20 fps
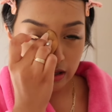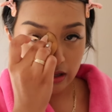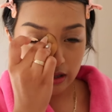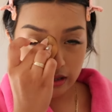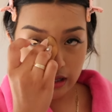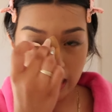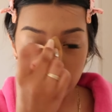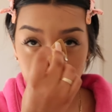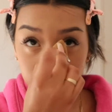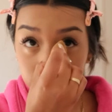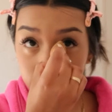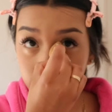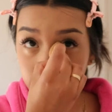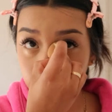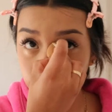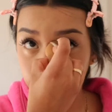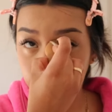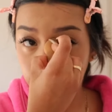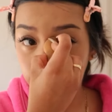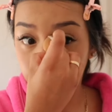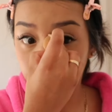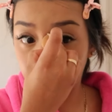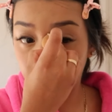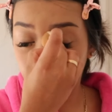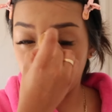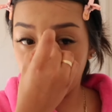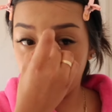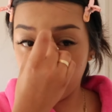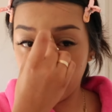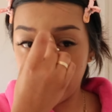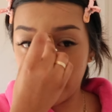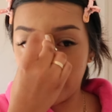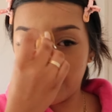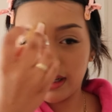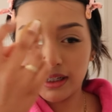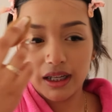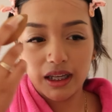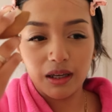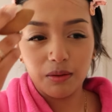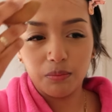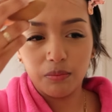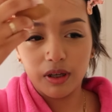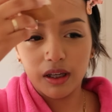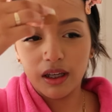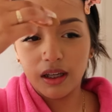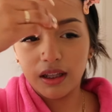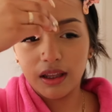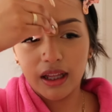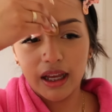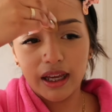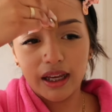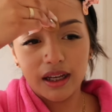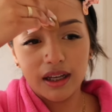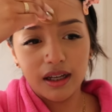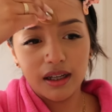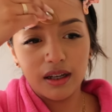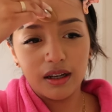Not just, like, leave me on read and keep me, like,